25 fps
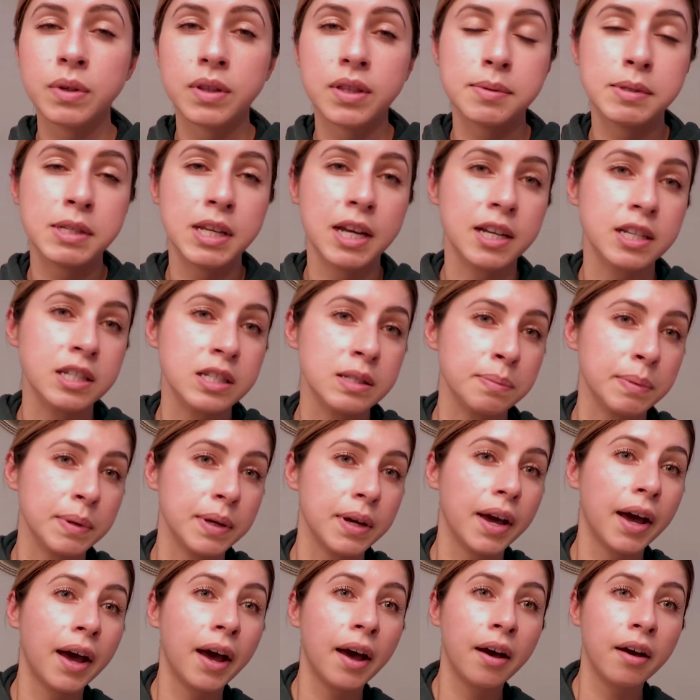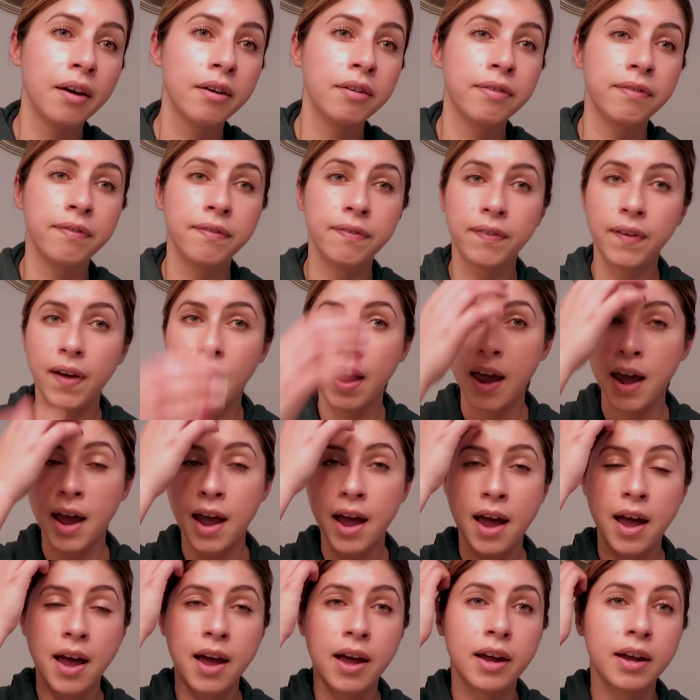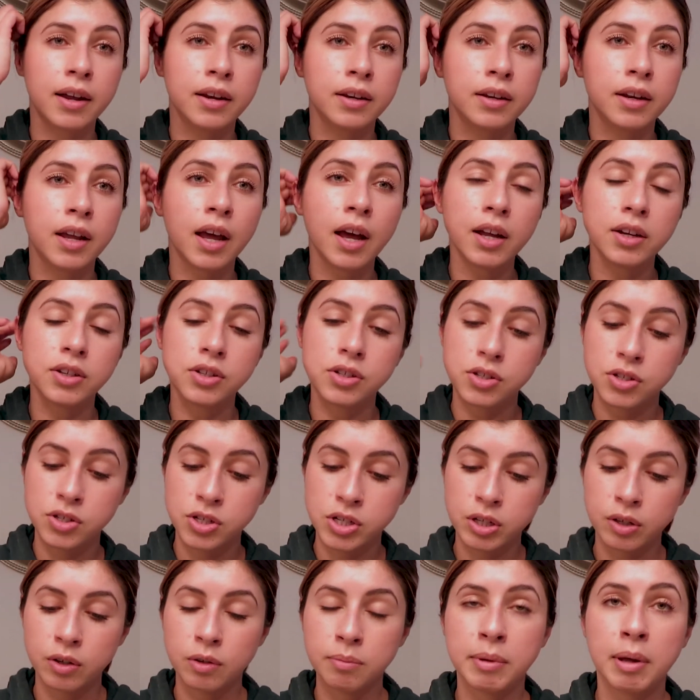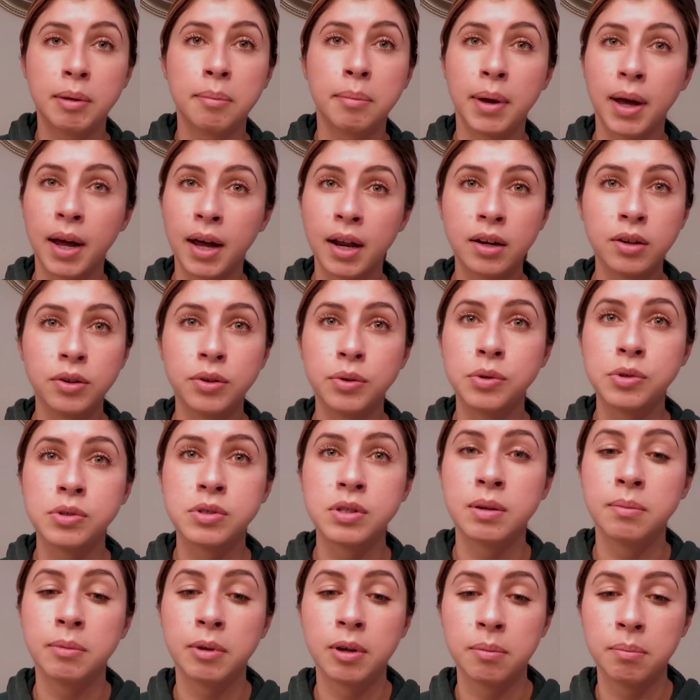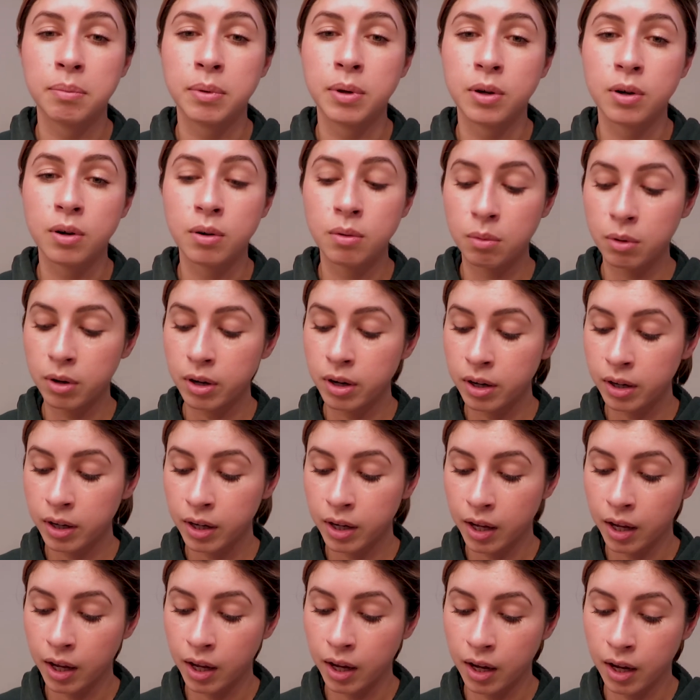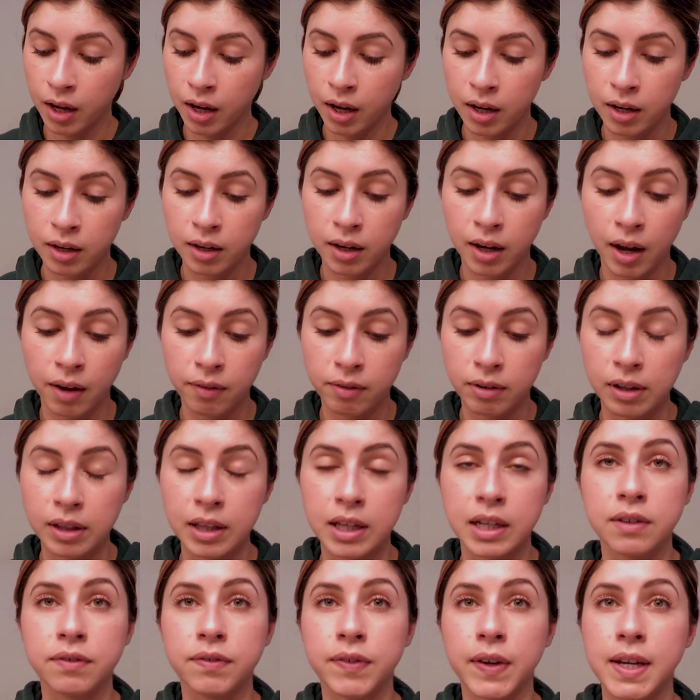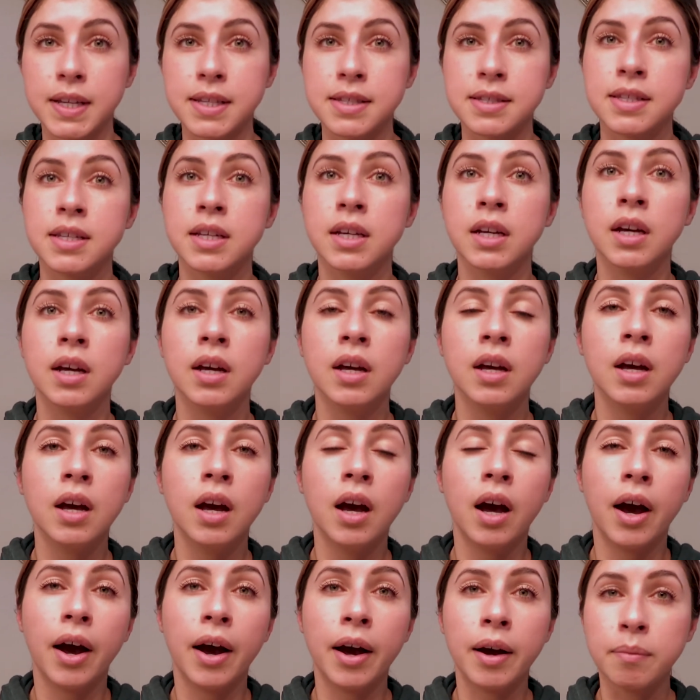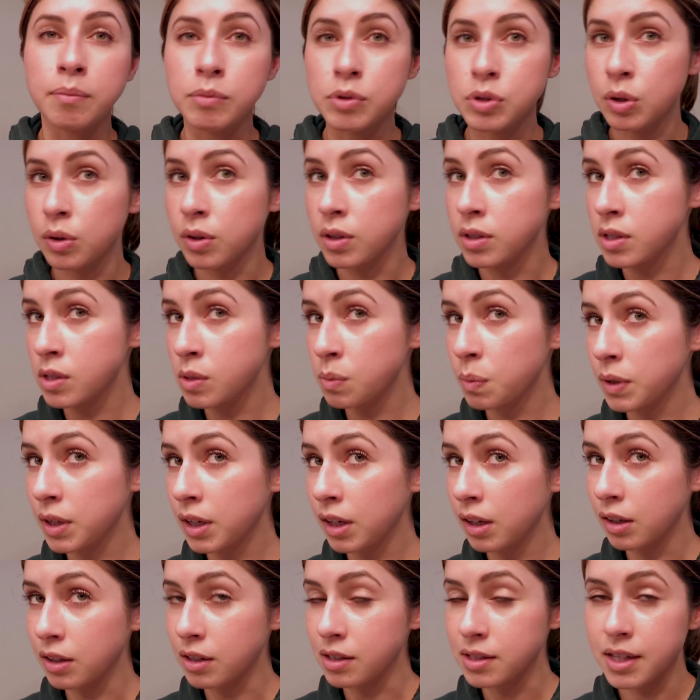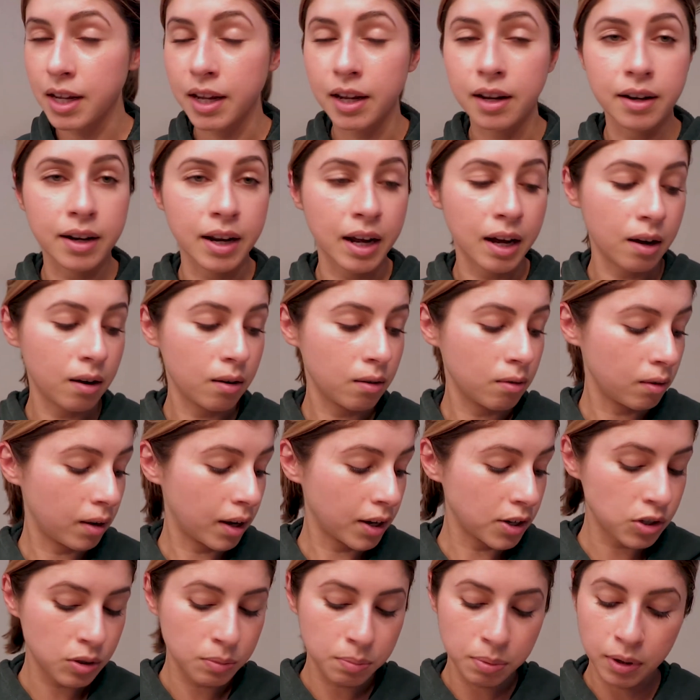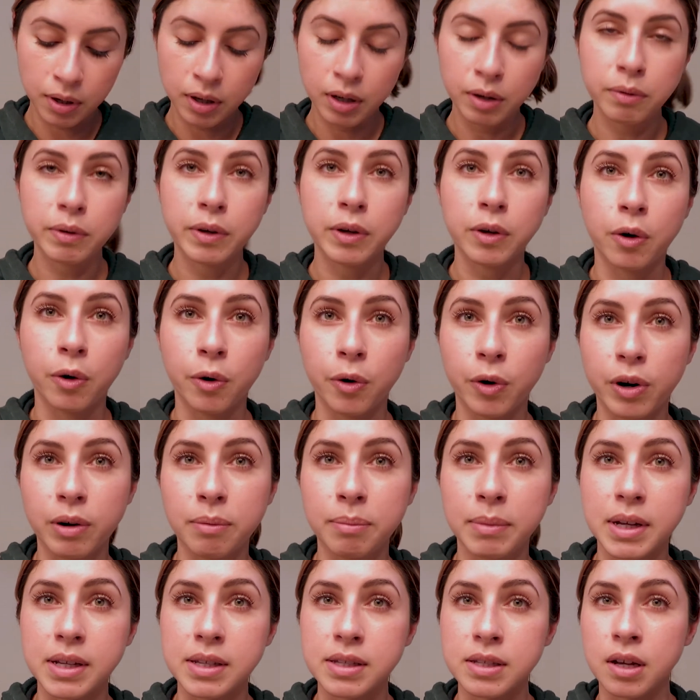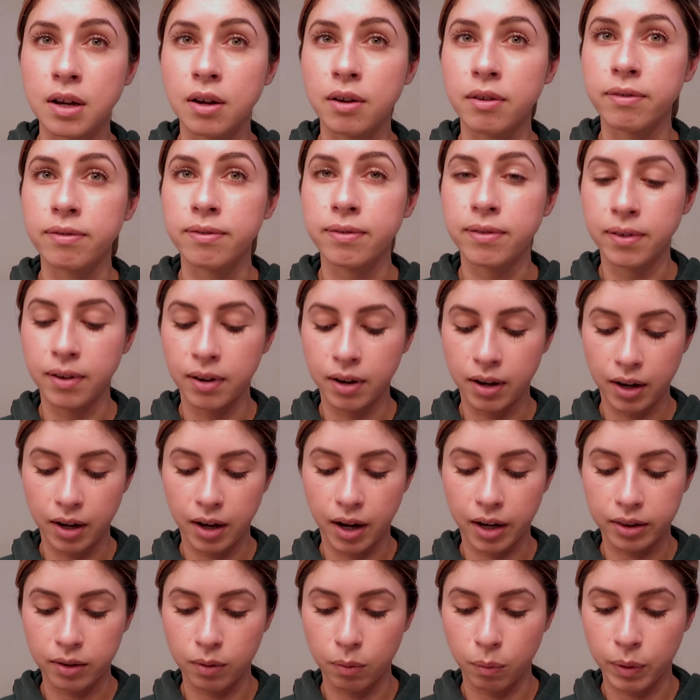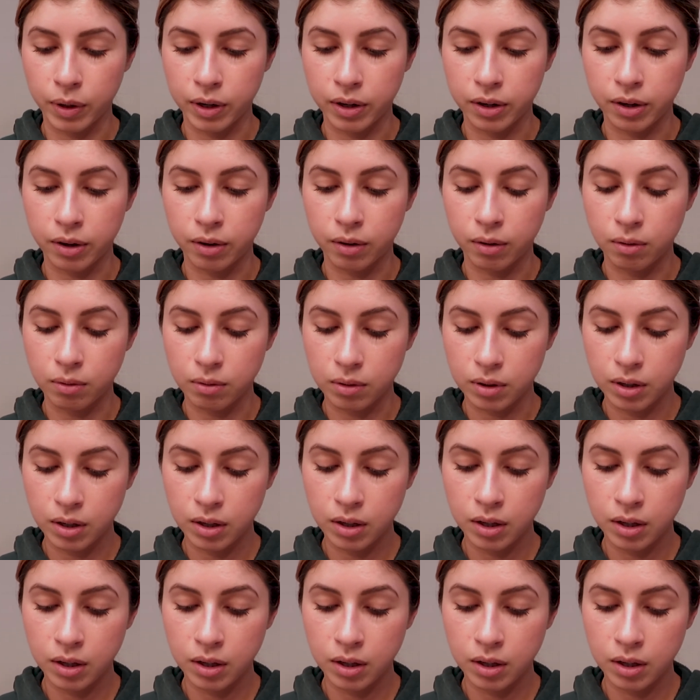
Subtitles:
with SPF, and yeah, just chill in my bed, do some computer work, and have a clean face. So this is what it looks like now. I should probably record myself at the window.